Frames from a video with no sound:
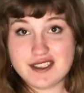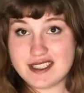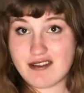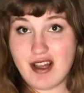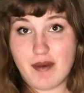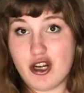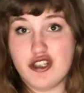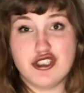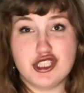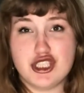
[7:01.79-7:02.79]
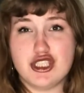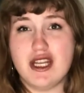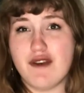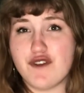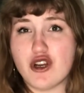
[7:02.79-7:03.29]
disclaimer,
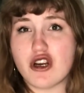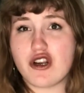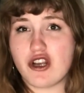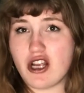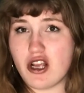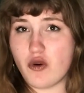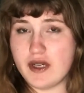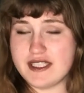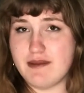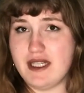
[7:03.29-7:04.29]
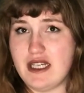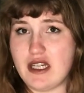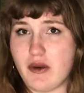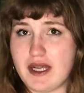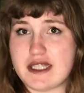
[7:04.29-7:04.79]
if you're going to be
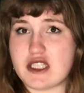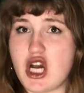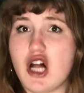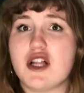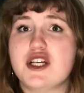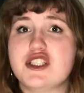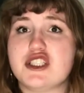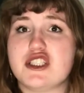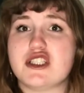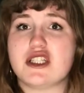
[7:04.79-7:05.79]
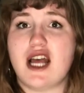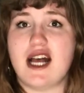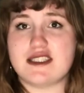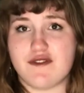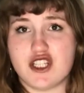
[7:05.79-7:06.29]
going into college
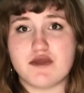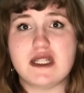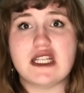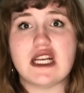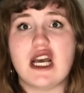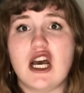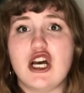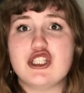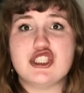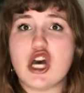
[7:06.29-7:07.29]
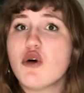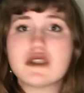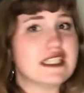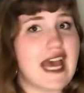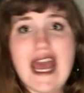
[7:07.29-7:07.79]
as a freshman,
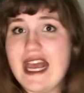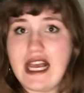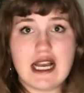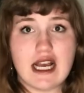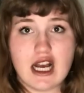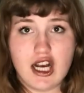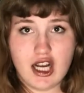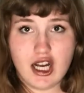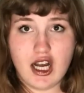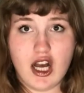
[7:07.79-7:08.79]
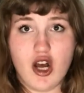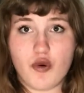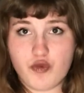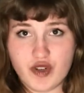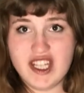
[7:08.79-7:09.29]
don't take a
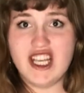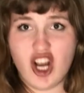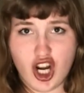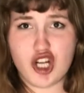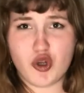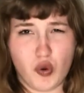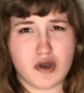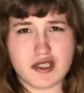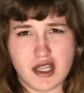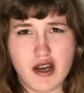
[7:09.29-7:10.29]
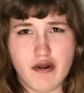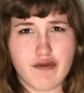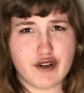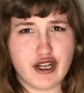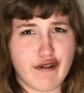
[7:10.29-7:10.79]
really hard course load
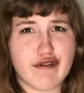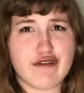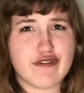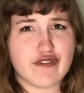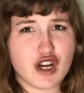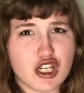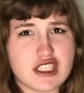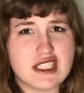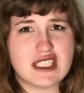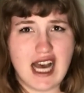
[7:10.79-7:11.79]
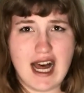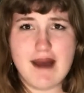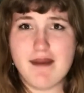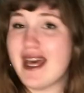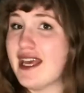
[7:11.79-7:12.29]
for your first
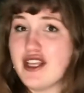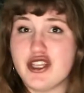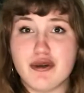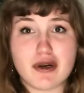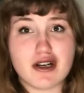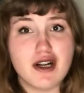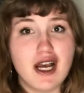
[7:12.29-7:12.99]
time. You are